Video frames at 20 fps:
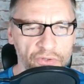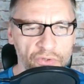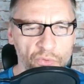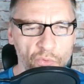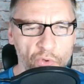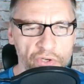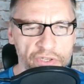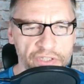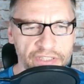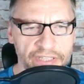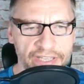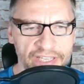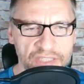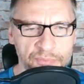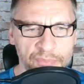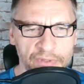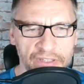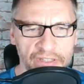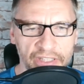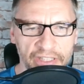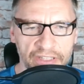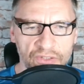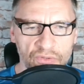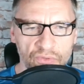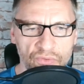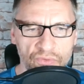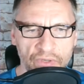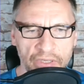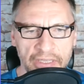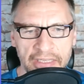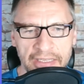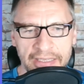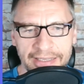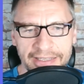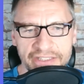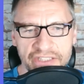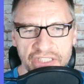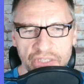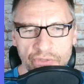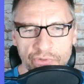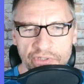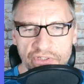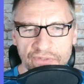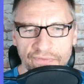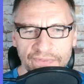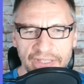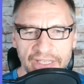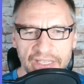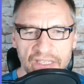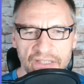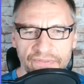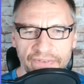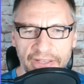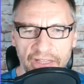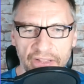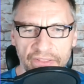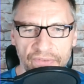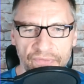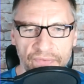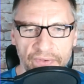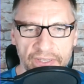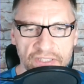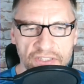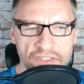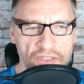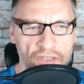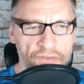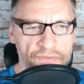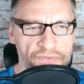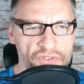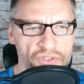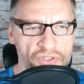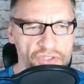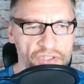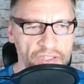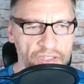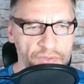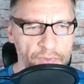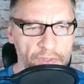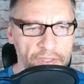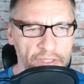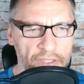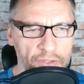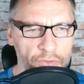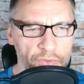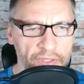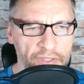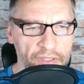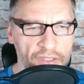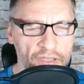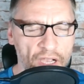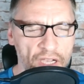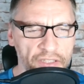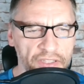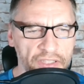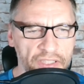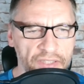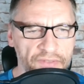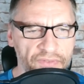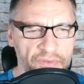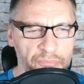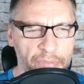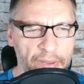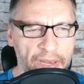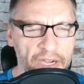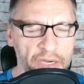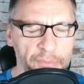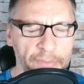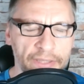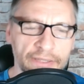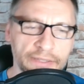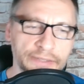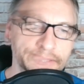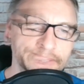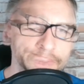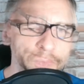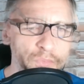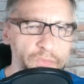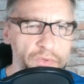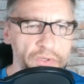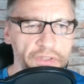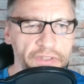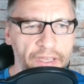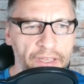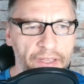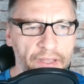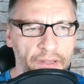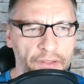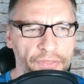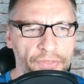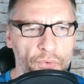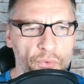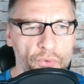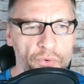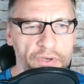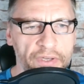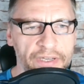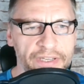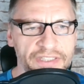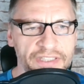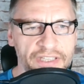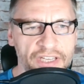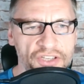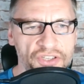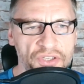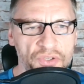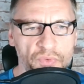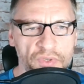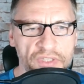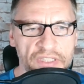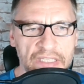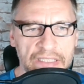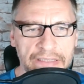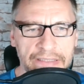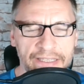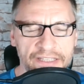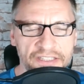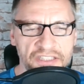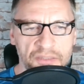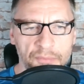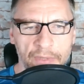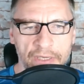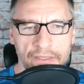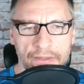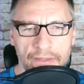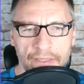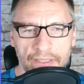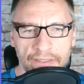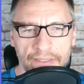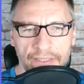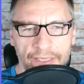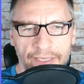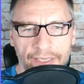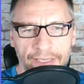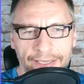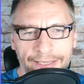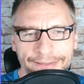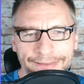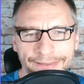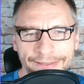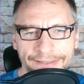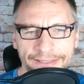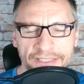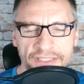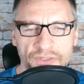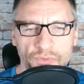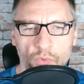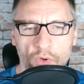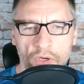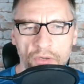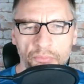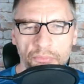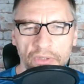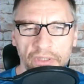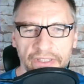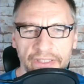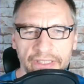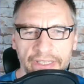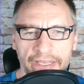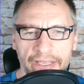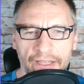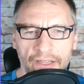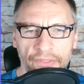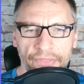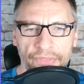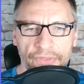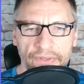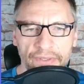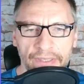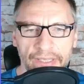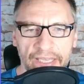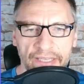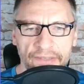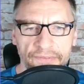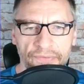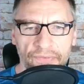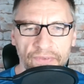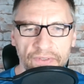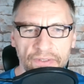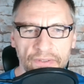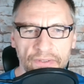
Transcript: noise has been linked to a series of negative health effects of children, including cognitive impairment. The World Health Organization recently estimated that at least 1 million healthy life